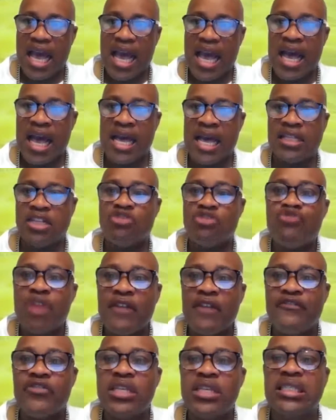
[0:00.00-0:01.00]
And the
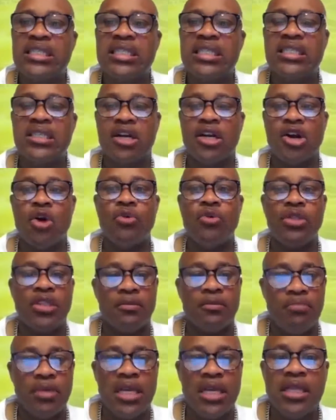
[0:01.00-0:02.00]
references are going
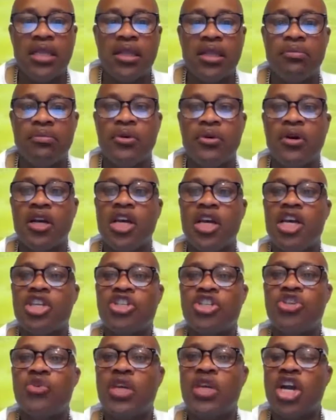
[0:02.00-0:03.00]
to be in the book,
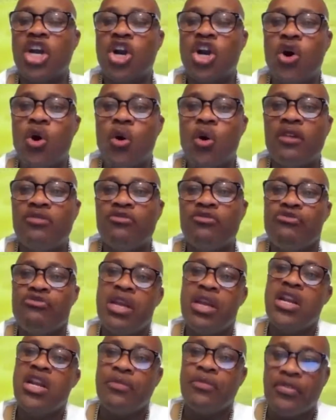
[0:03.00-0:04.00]
so you can go and
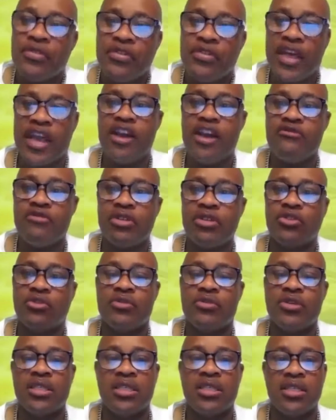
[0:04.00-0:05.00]
read up their
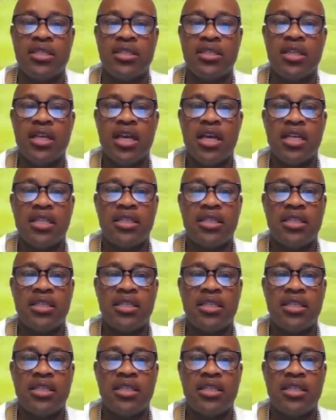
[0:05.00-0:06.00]
resources
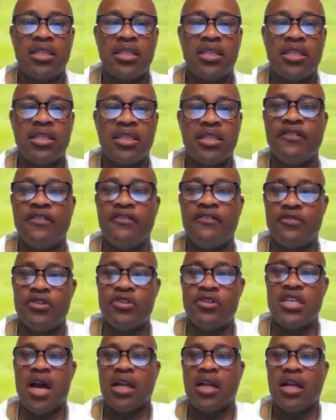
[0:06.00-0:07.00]
to see and
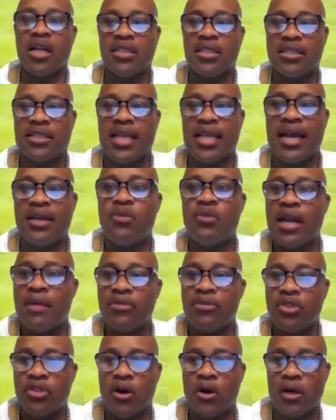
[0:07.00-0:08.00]
fully understand
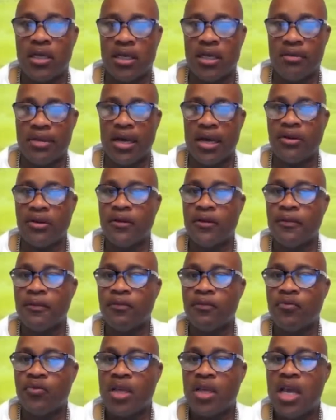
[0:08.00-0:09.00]
what I'm talking about.
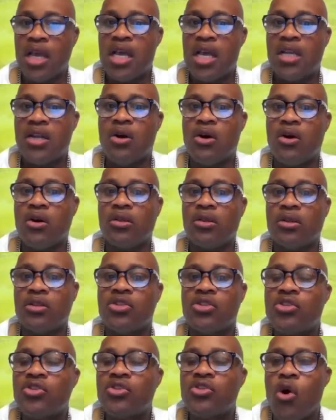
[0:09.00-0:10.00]
Now,
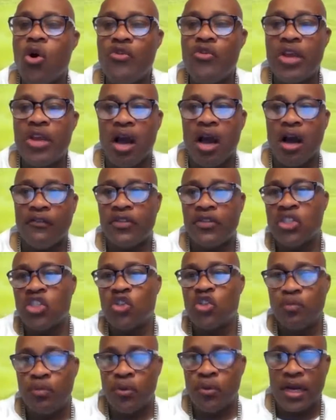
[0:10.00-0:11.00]
the story of
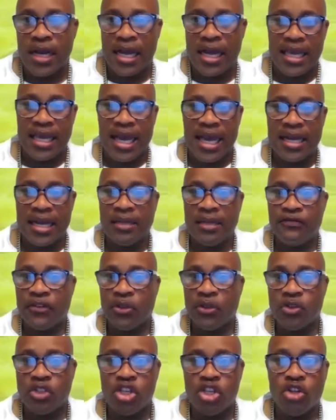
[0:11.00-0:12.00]
this book, again,
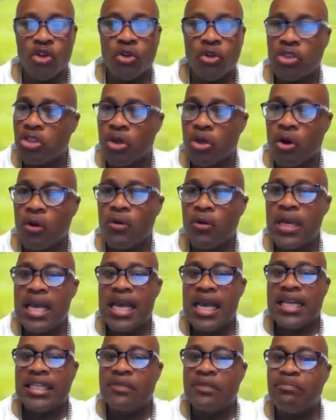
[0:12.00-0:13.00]
for those of you who don't know,
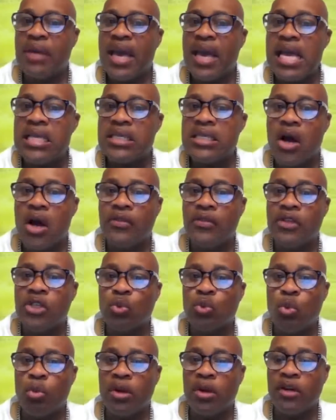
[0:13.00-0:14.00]
is based on
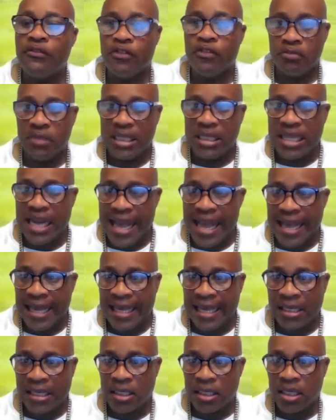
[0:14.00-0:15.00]
this woman from
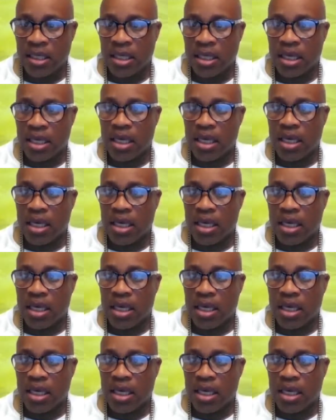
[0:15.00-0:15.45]
Nain